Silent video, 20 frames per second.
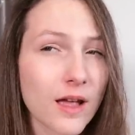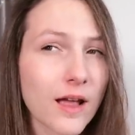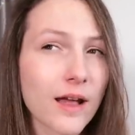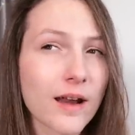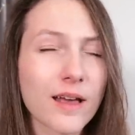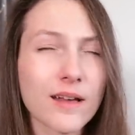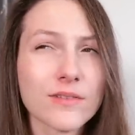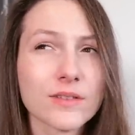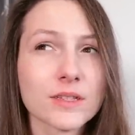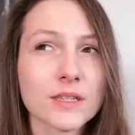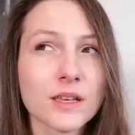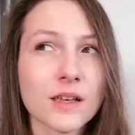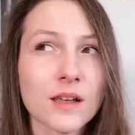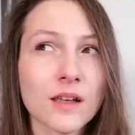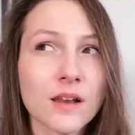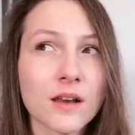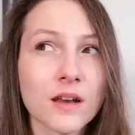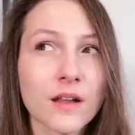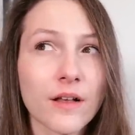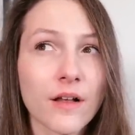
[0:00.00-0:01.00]
And I've
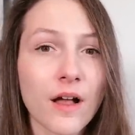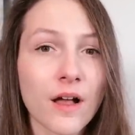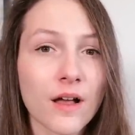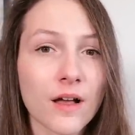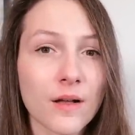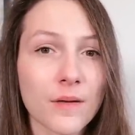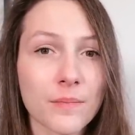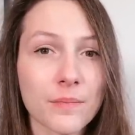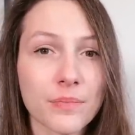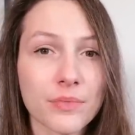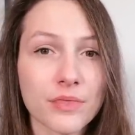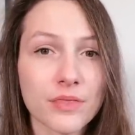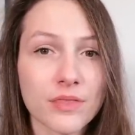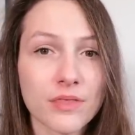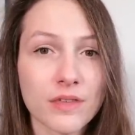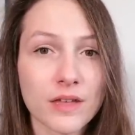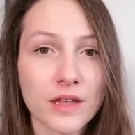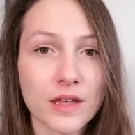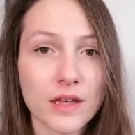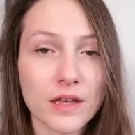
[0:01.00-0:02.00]
seen um,
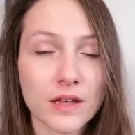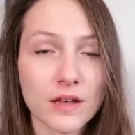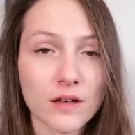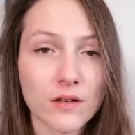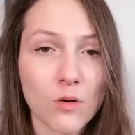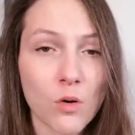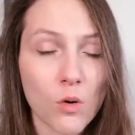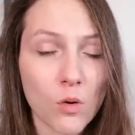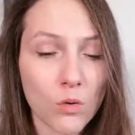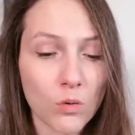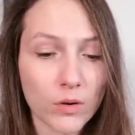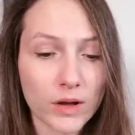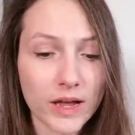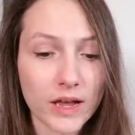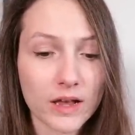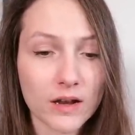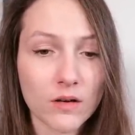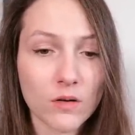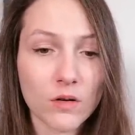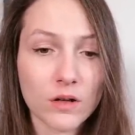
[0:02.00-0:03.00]
the whole
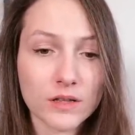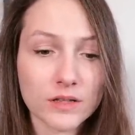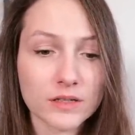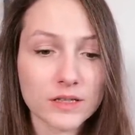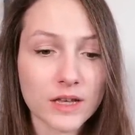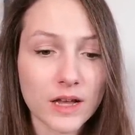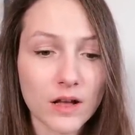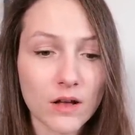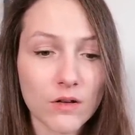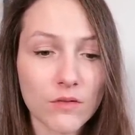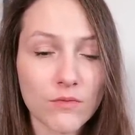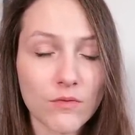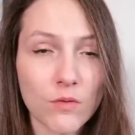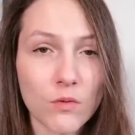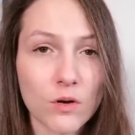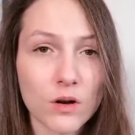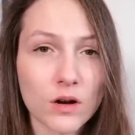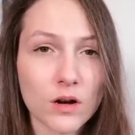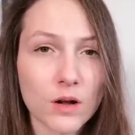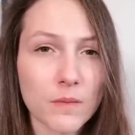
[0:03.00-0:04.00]
kit on sale
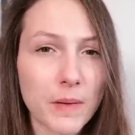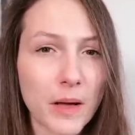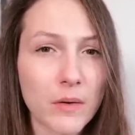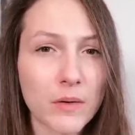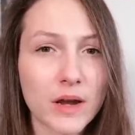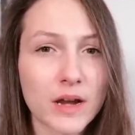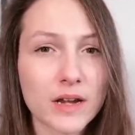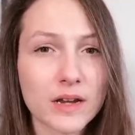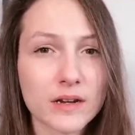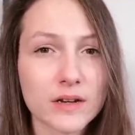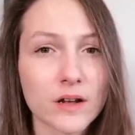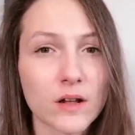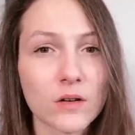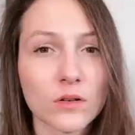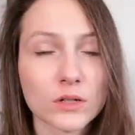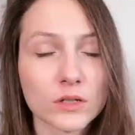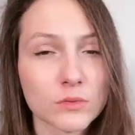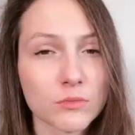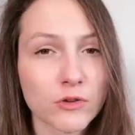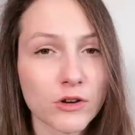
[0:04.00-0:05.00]
for about
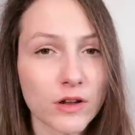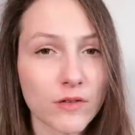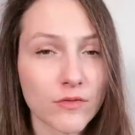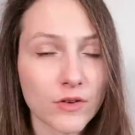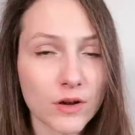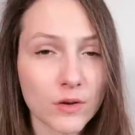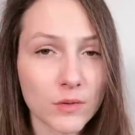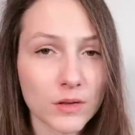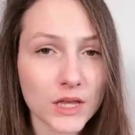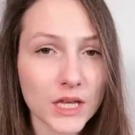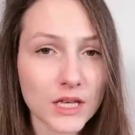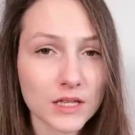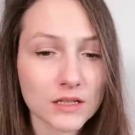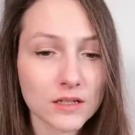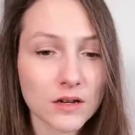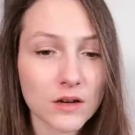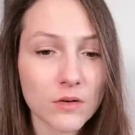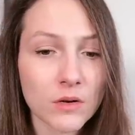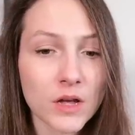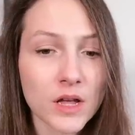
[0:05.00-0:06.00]
$80 pretty frequently.
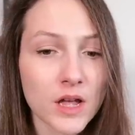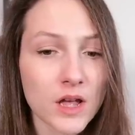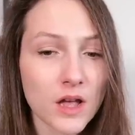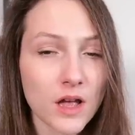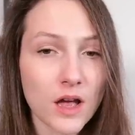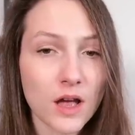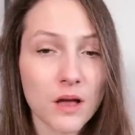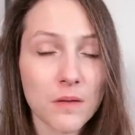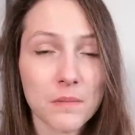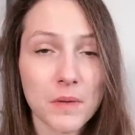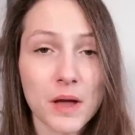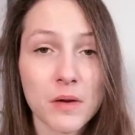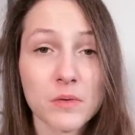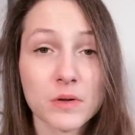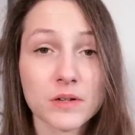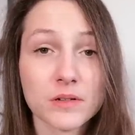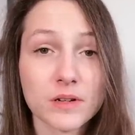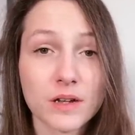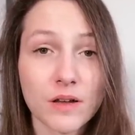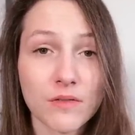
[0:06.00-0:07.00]
So um, I
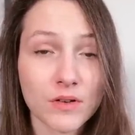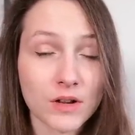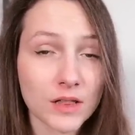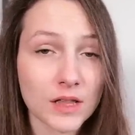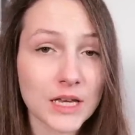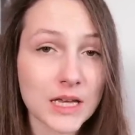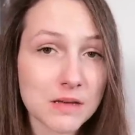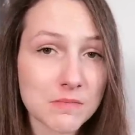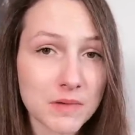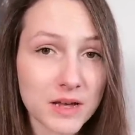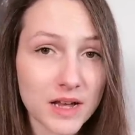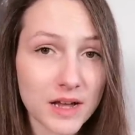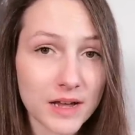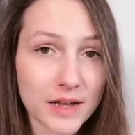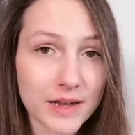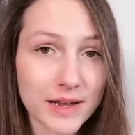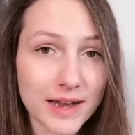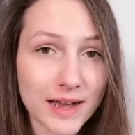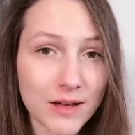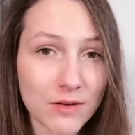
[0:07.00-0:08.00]
would definitely keep my
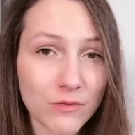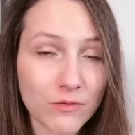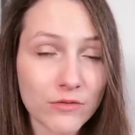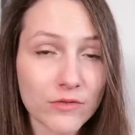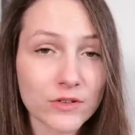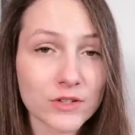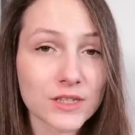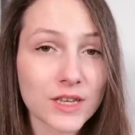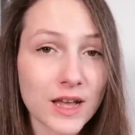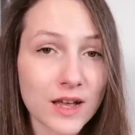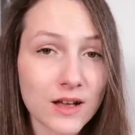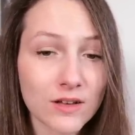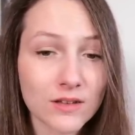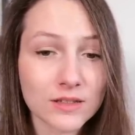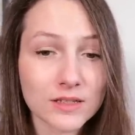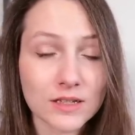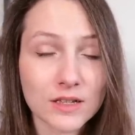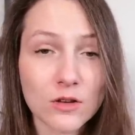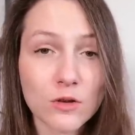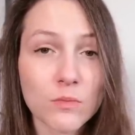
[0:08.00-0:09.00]
eye out for
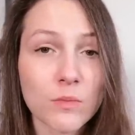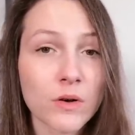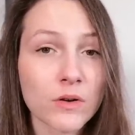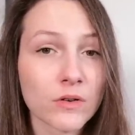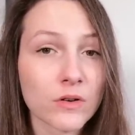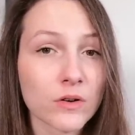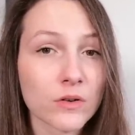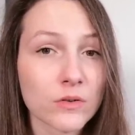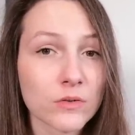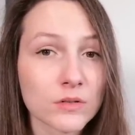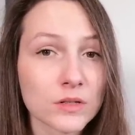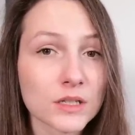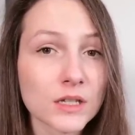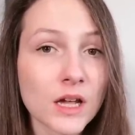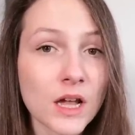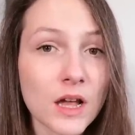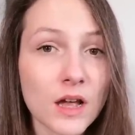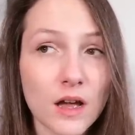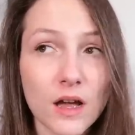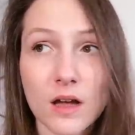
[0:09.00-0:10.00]
sales and coupon codes
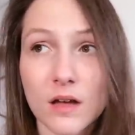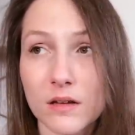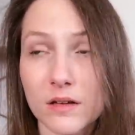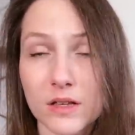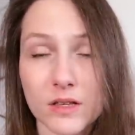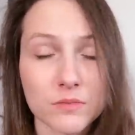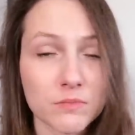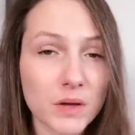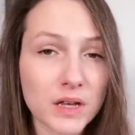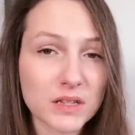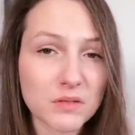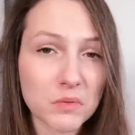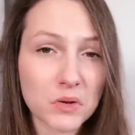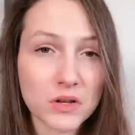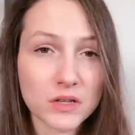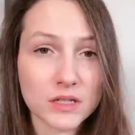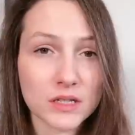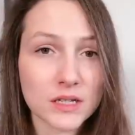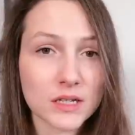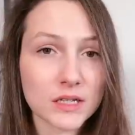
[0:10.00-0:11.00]
because uh,
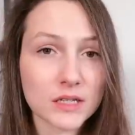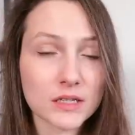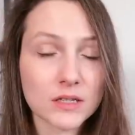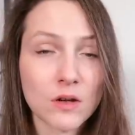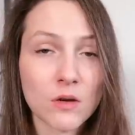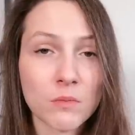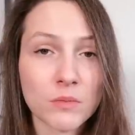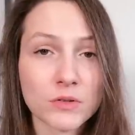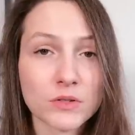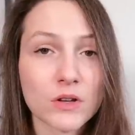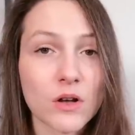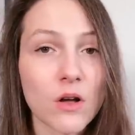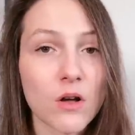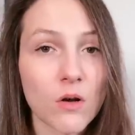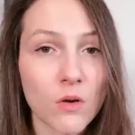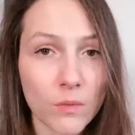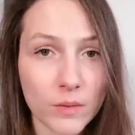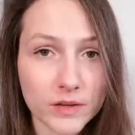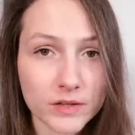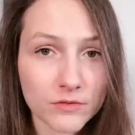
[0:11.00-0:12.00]
Basepaws is almost
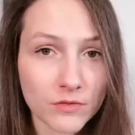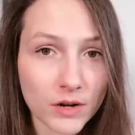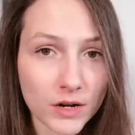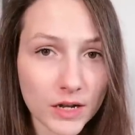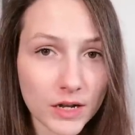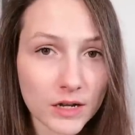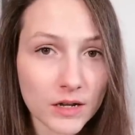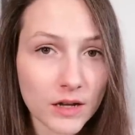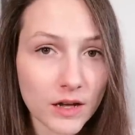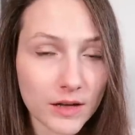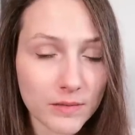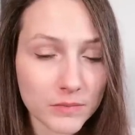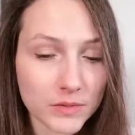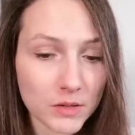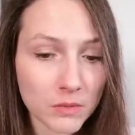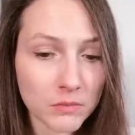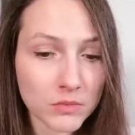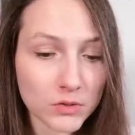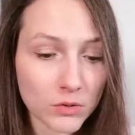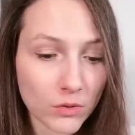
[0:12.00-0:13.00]
always running um,
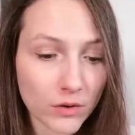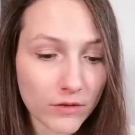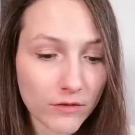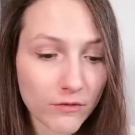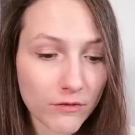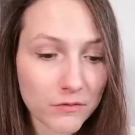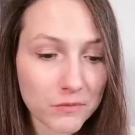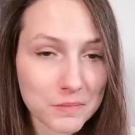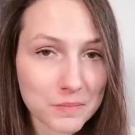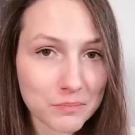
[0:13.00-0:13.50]
some sort of